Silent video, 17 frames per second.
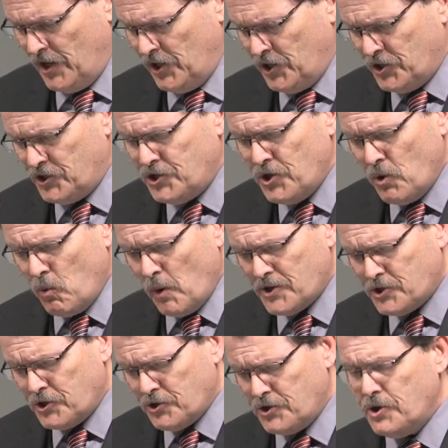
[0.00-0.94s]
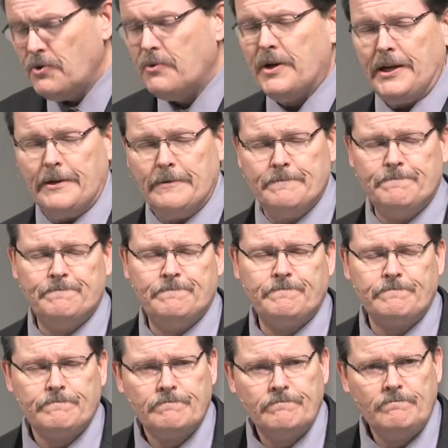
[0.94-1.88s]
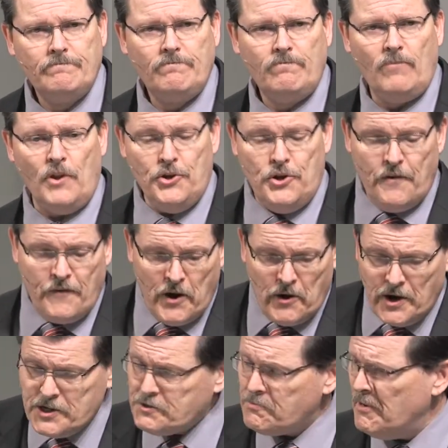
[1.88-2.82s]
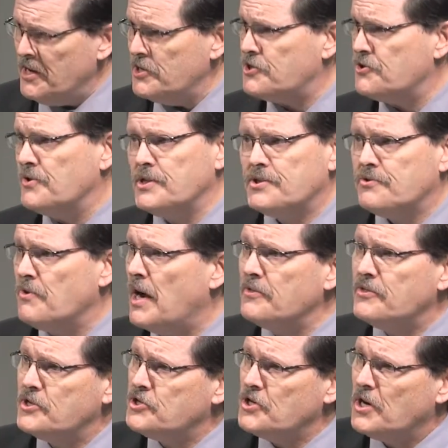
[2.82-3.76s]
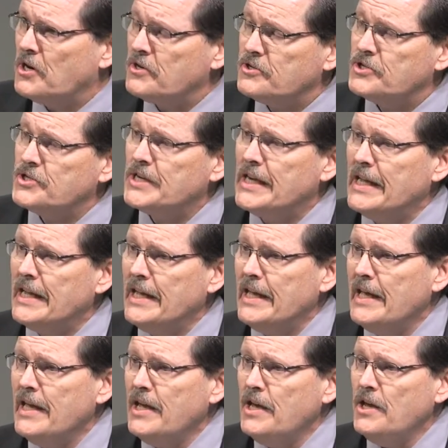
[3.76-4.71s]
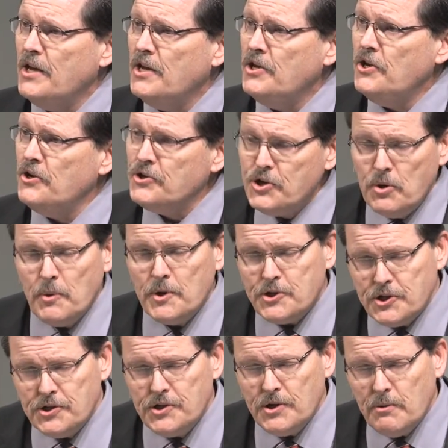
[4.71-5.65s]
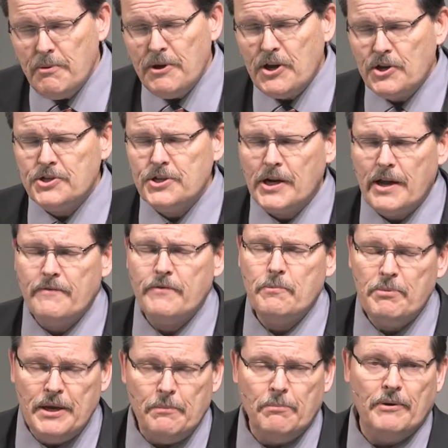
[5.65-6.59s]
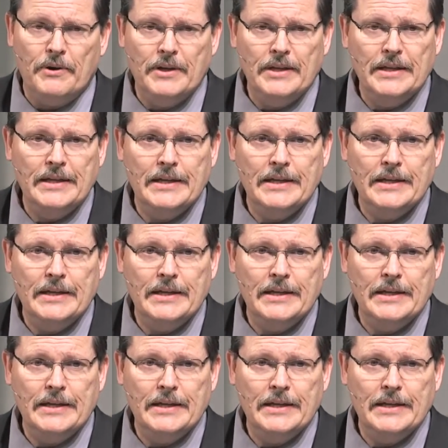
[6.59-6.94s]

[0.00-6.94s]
you do what you're doing, your various ministries throughout the church. You do what you do because you love the people.